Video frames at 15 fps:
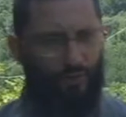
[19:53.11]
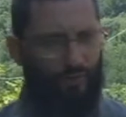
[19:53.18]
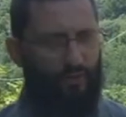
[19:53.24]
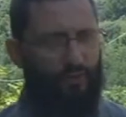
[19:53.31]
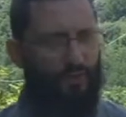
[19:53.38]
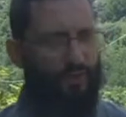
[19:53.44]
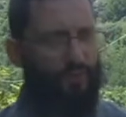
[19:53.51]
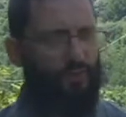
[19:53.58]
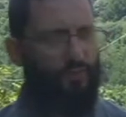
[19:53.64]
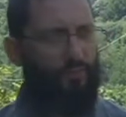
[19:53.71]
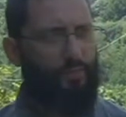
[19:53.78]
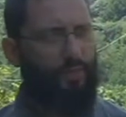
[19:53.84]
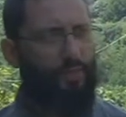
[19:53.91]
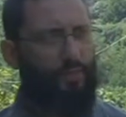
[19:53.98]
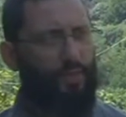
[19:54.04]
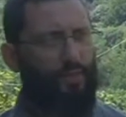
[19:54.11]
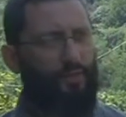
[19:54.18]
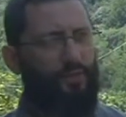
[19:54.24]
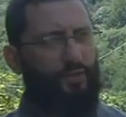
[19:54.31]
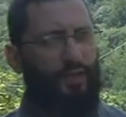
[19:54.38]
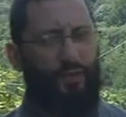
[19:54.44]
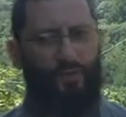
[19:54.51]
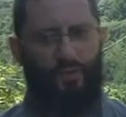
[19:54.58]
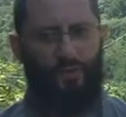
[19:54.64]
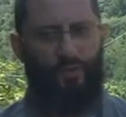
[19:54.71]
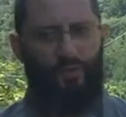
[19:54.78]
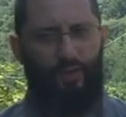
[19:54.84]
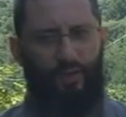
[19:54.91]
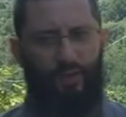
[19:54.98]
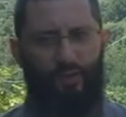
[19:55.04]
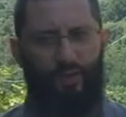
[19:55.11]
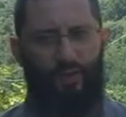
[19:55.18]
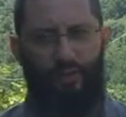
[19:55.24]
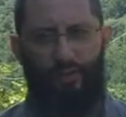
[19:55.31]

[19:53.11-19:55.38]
in your fellowship, that are messing around with sin,